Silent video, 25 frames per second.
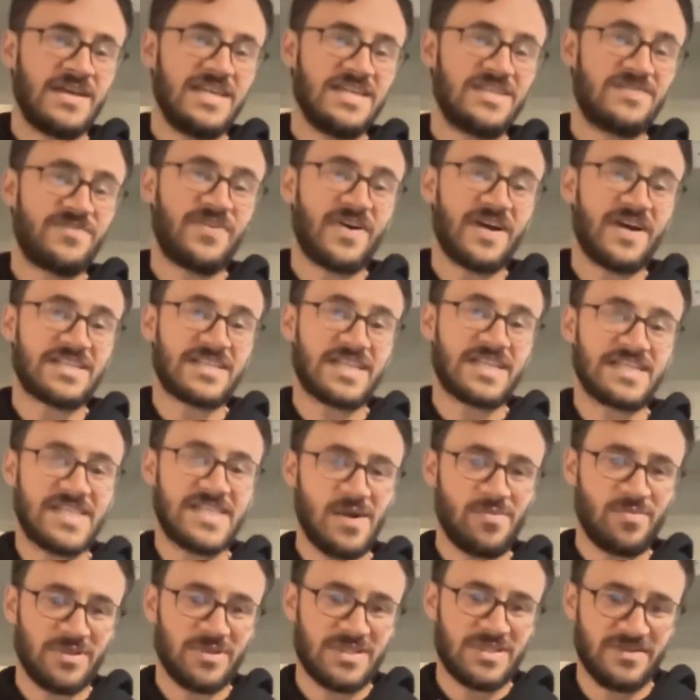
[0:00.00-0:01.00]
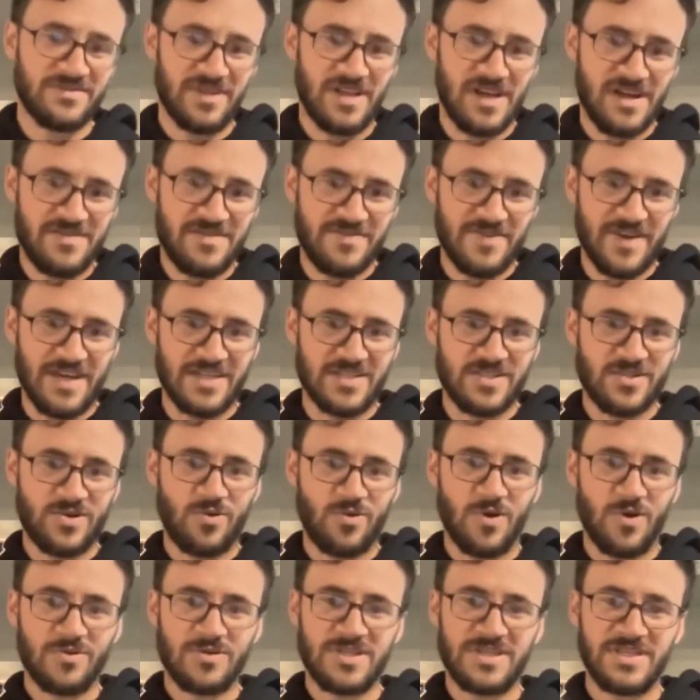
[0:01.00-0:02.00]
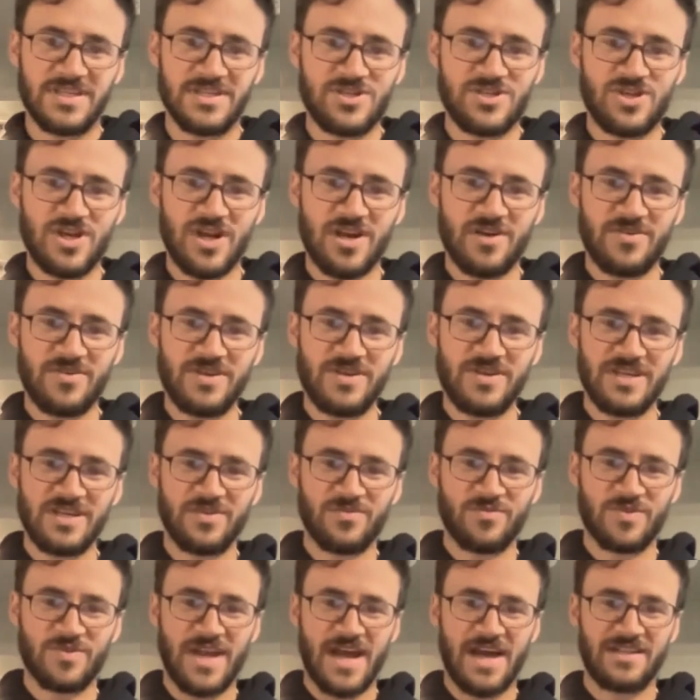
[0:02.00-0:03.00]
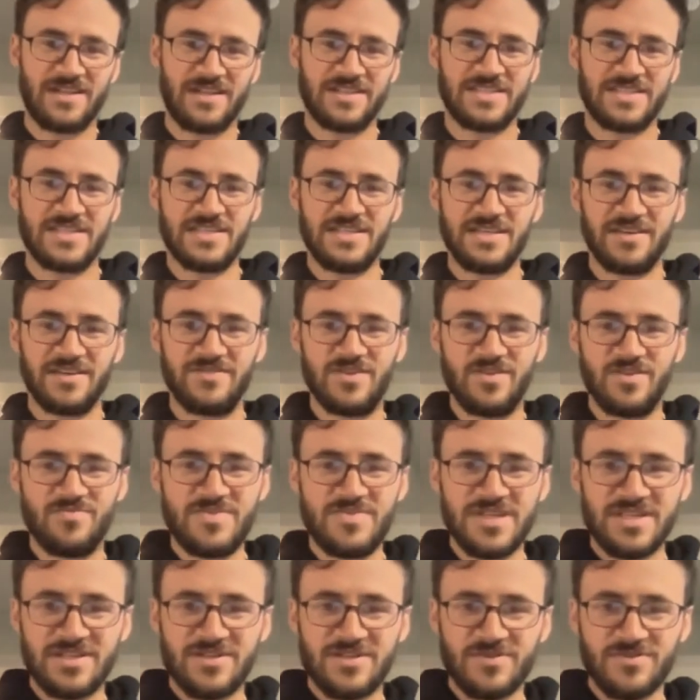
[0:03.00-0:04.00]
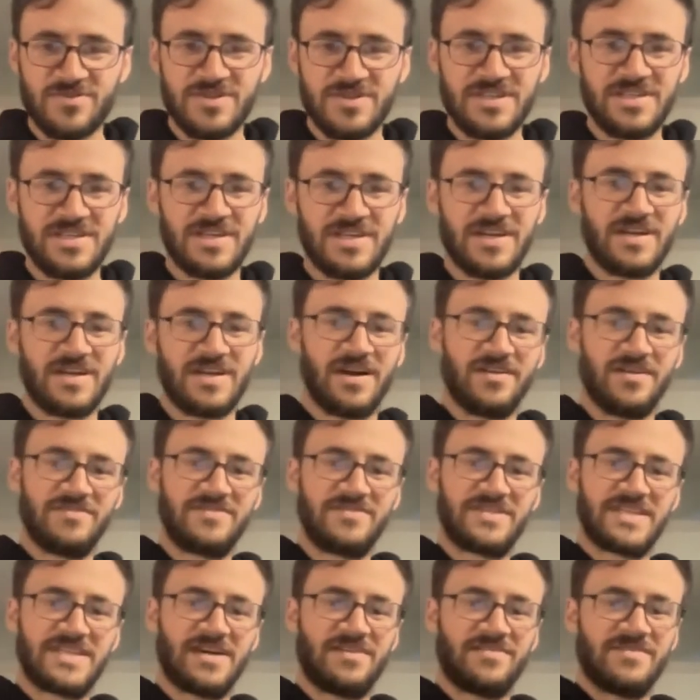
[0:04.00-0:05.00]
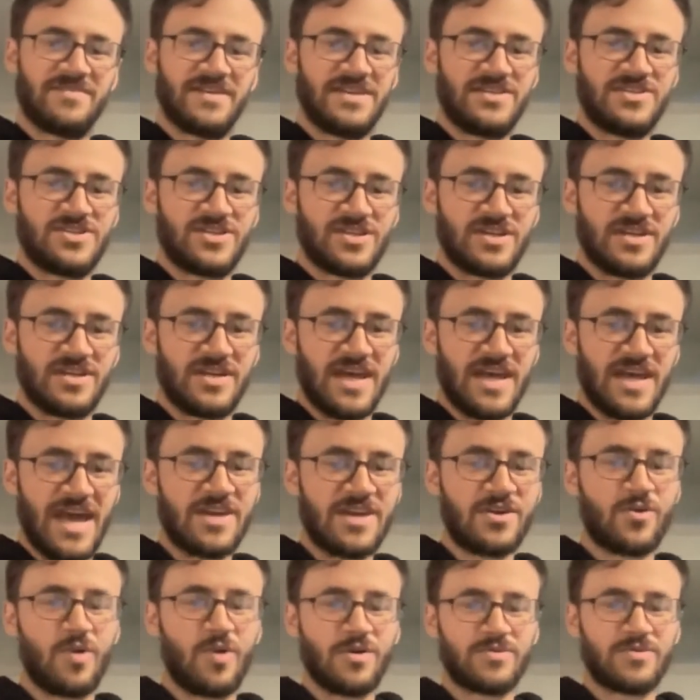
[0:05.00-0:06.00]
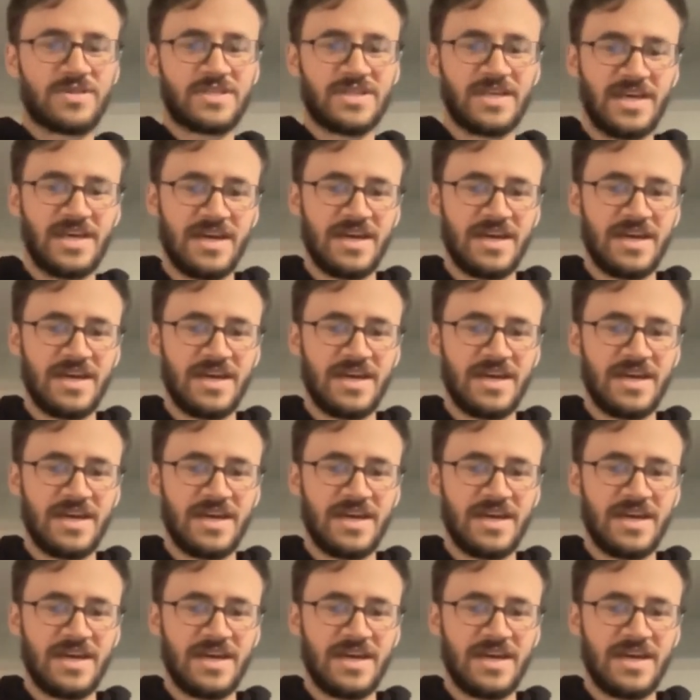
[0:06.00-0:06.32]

He defines contemplative life as, quote, the sharing in reality of the mystery of salvation, end quote.